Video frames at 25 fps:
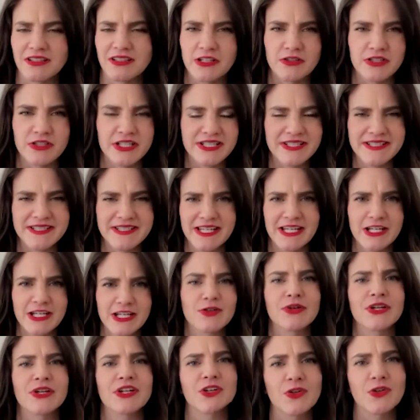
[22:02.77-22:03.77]
literacy,
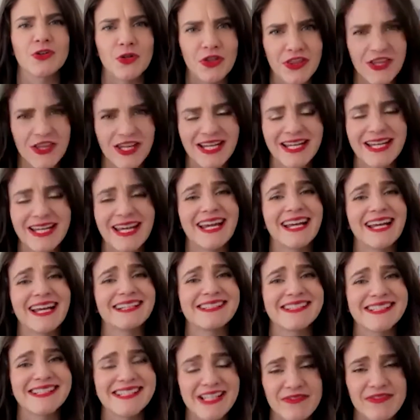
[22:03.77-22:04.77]
critical thinking,
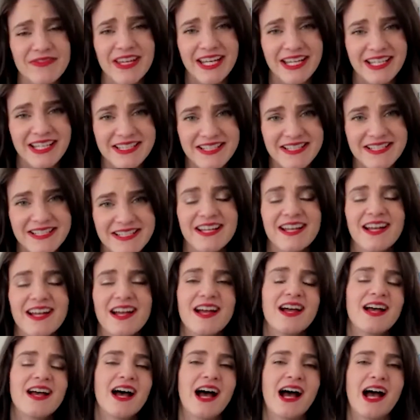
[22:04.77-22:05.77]
civics,
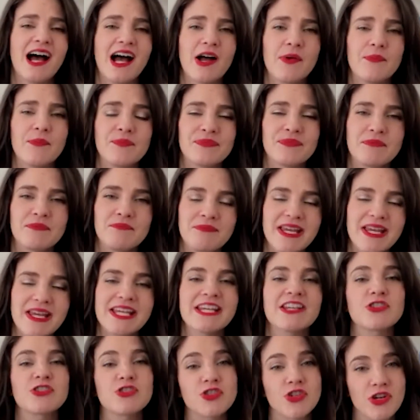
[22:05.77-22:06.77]

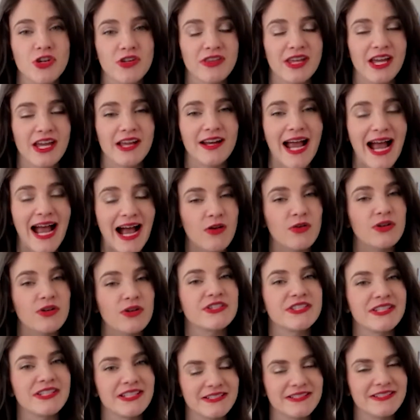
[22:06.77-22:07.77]
making sure that our
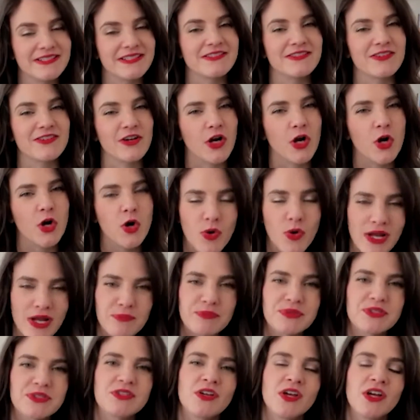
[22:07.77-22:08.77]
citizens are
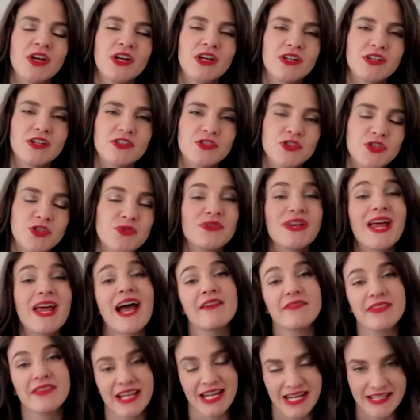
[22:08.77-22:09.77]
equipped to
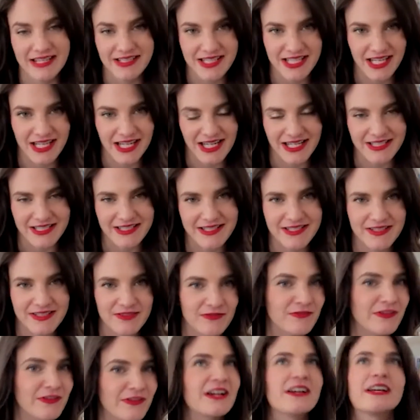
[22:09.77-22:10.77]
navigate today's
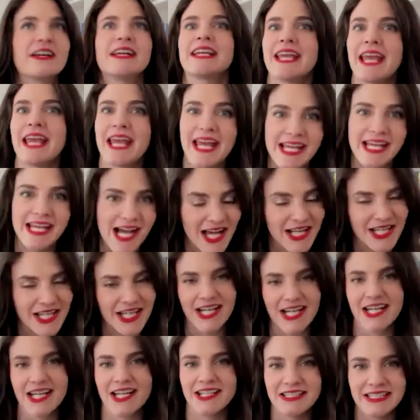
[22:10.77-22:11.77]
very
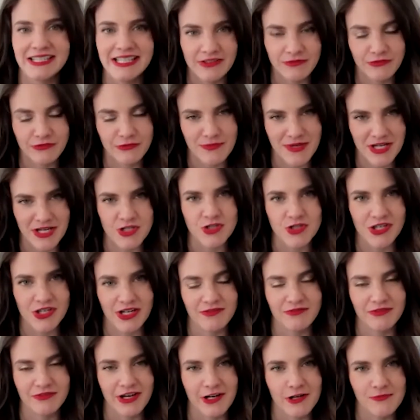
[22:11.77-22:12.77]
chaotic information
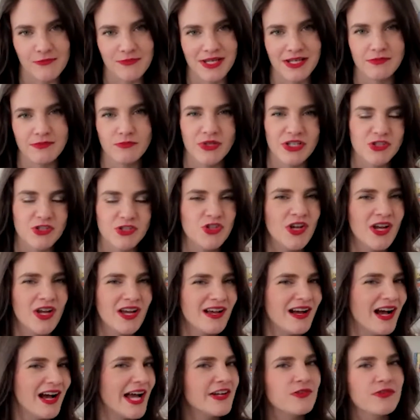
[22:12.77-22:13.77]
environment, which
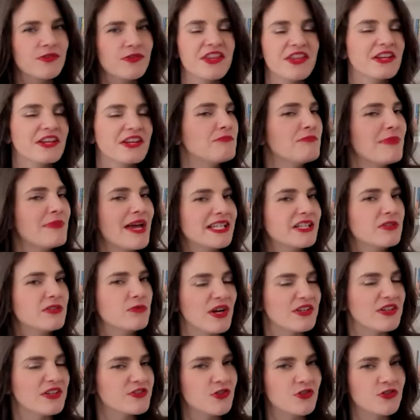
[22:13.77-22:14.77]
I don't think many
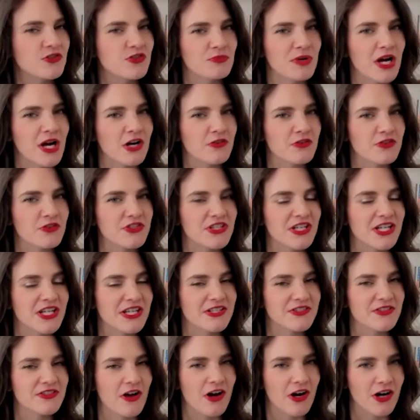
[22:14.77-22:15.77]
Western
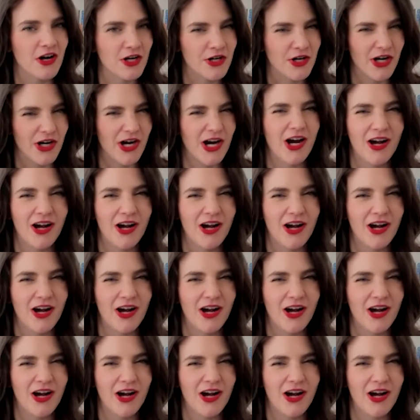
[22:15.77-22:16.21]
democracies are